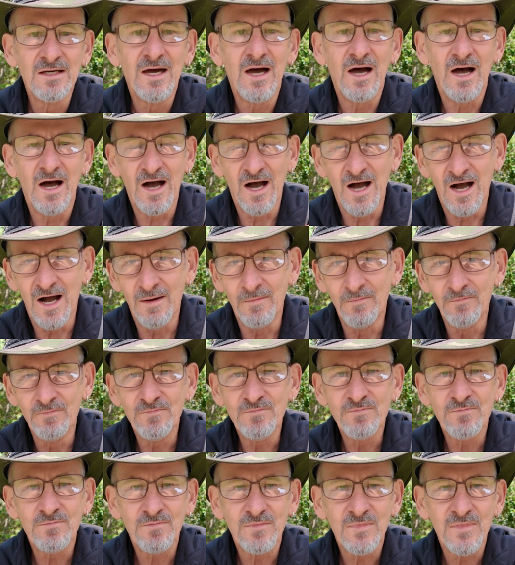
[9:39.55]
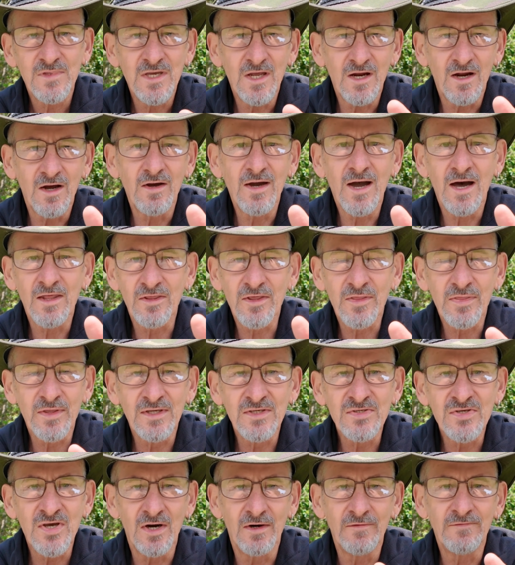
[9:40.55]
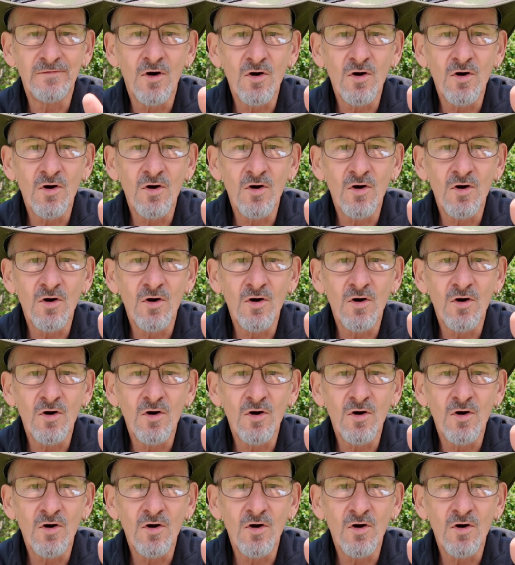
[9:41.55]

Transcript: other things out.